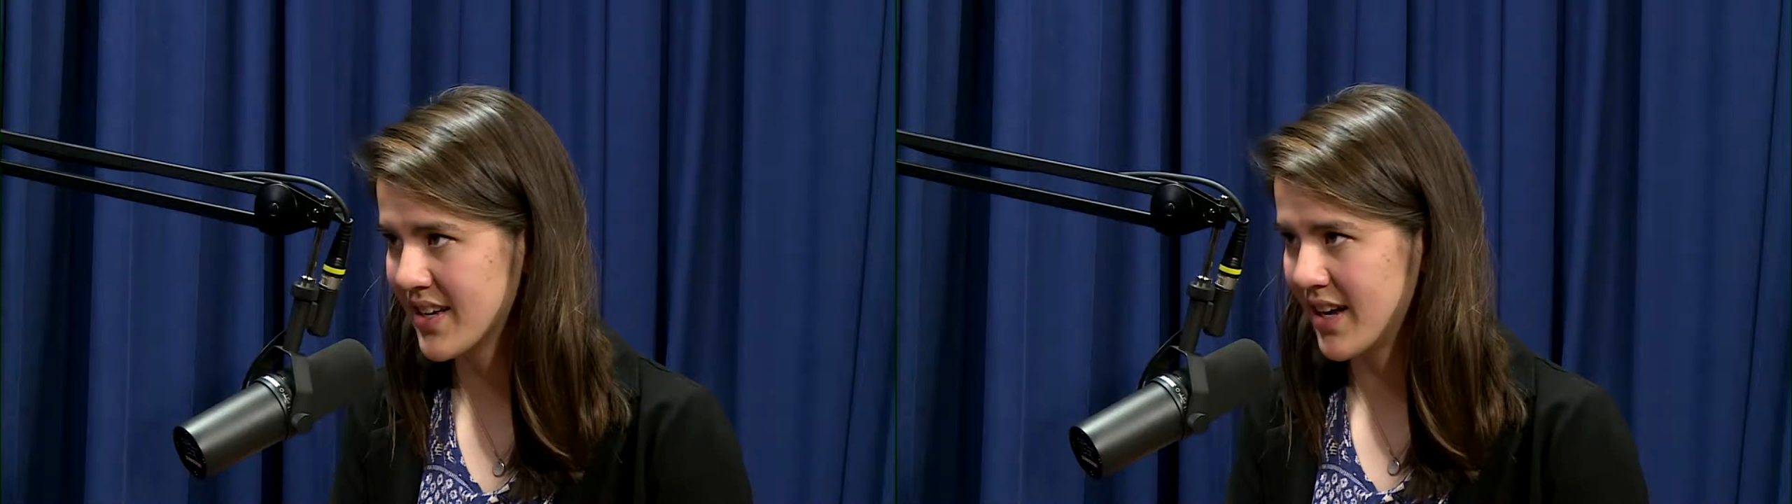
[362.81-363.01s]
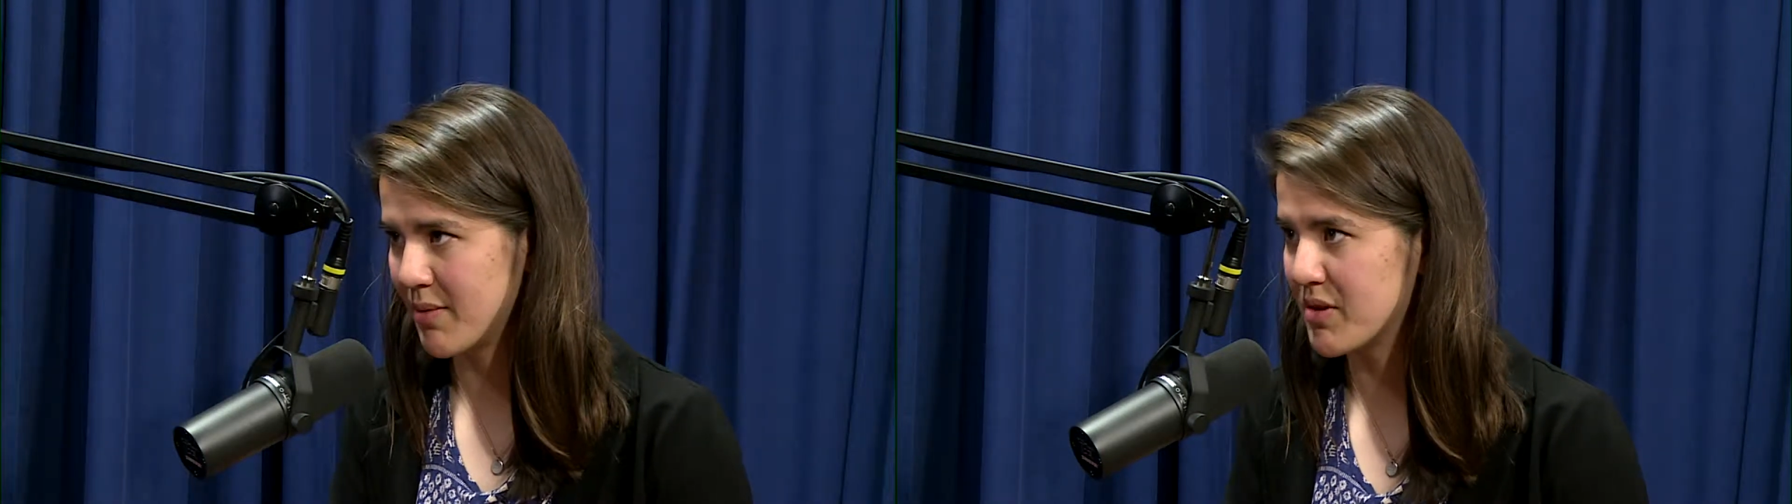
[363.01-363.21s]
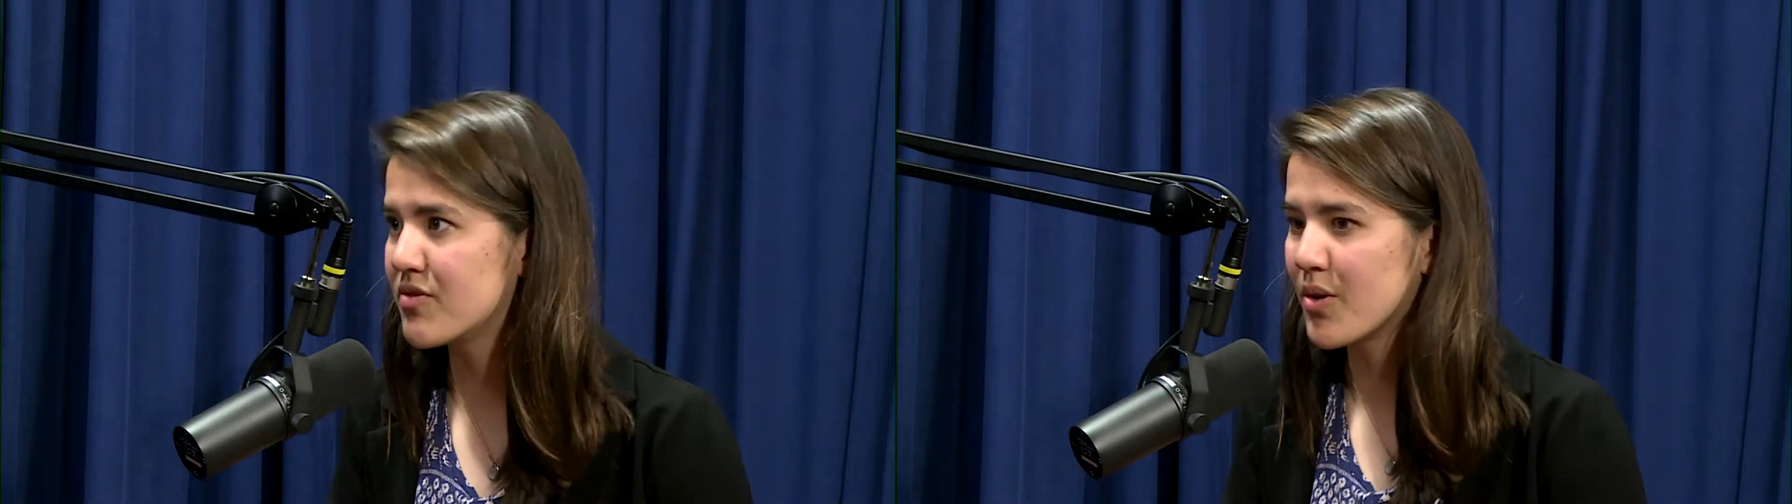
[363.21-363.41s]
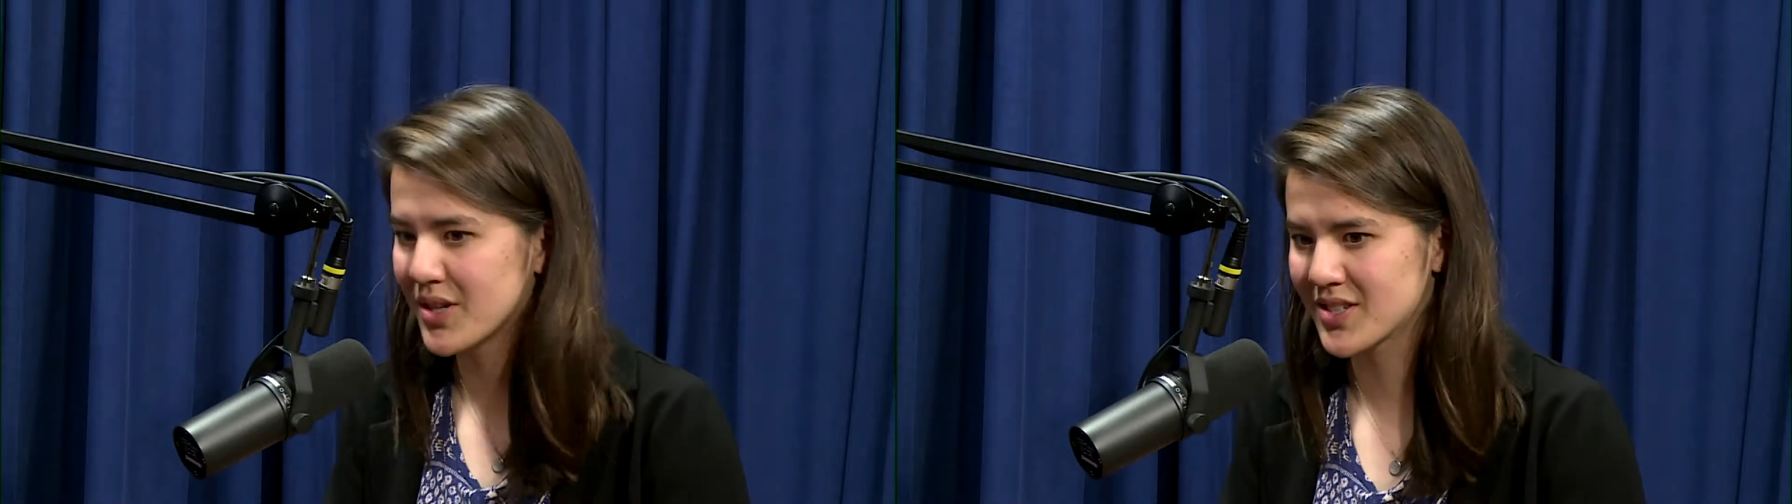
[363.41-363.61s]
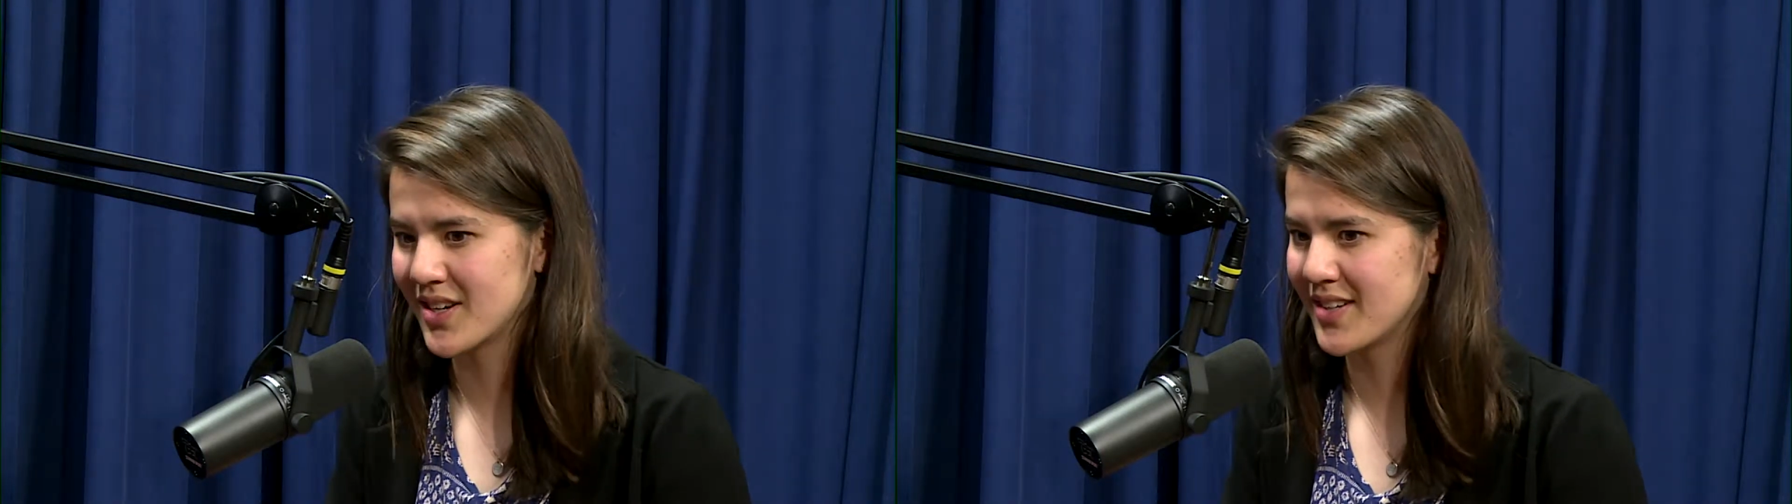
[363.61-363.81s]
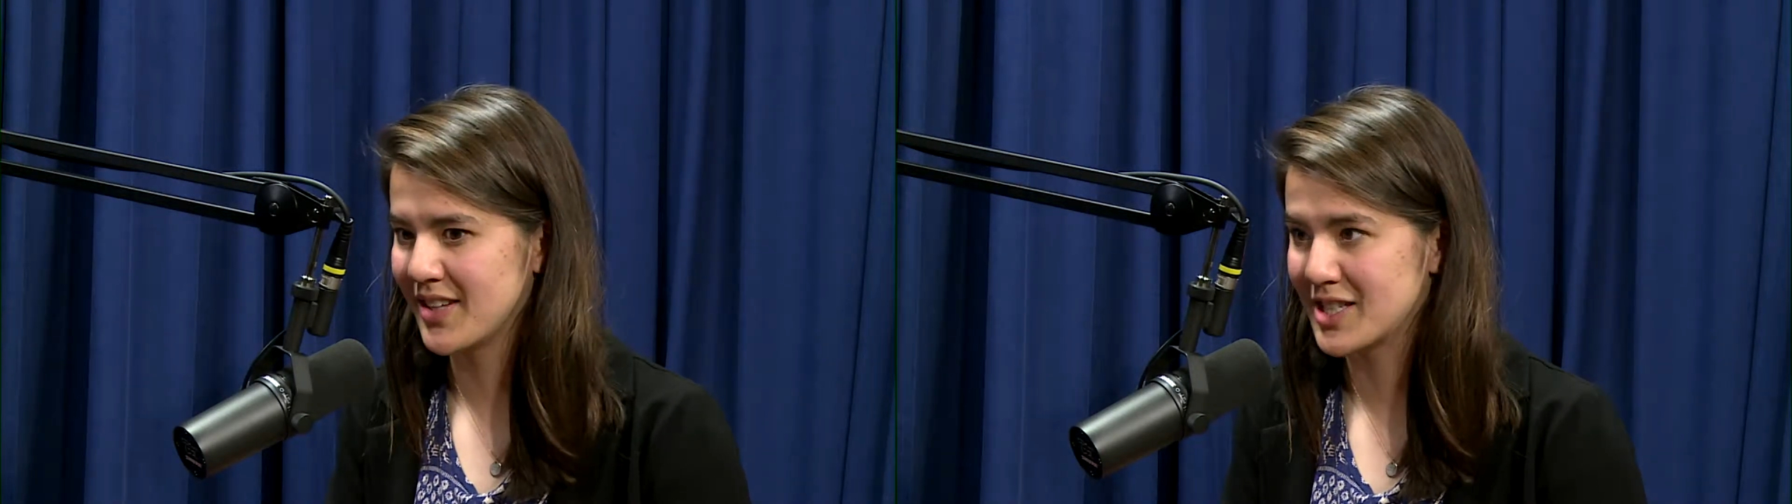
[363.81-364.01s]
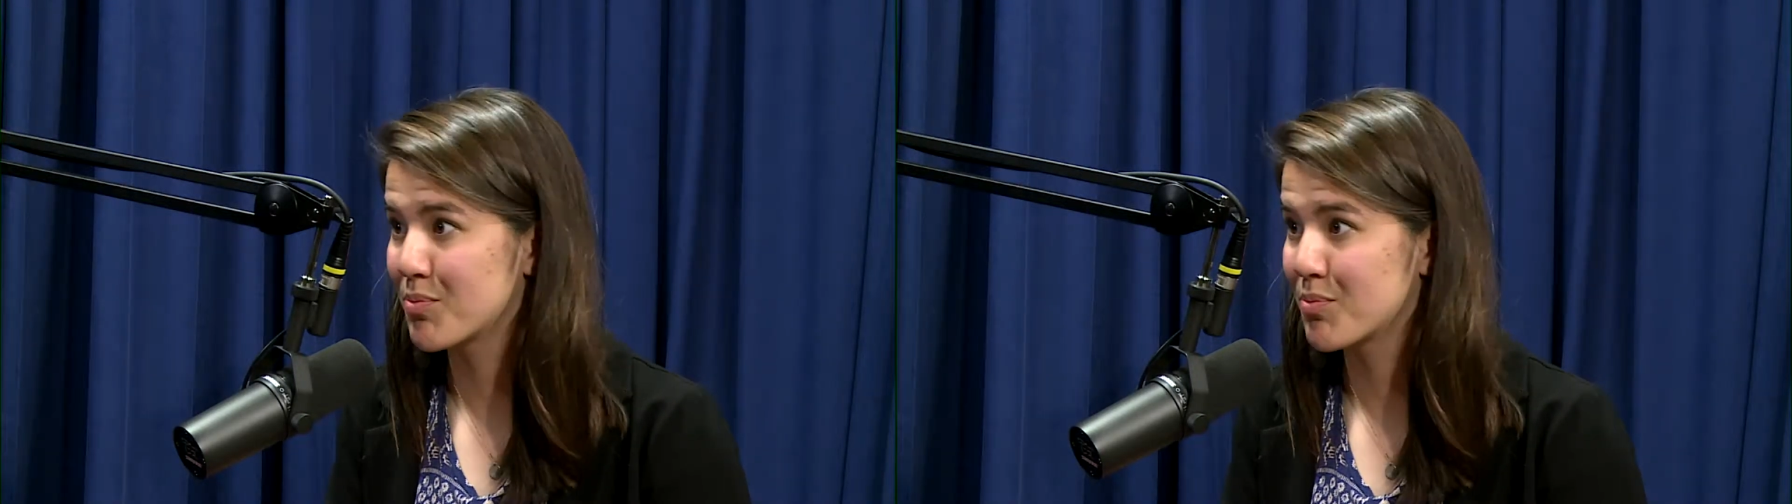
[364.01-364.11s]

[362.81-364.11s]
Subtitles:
and focus on, let's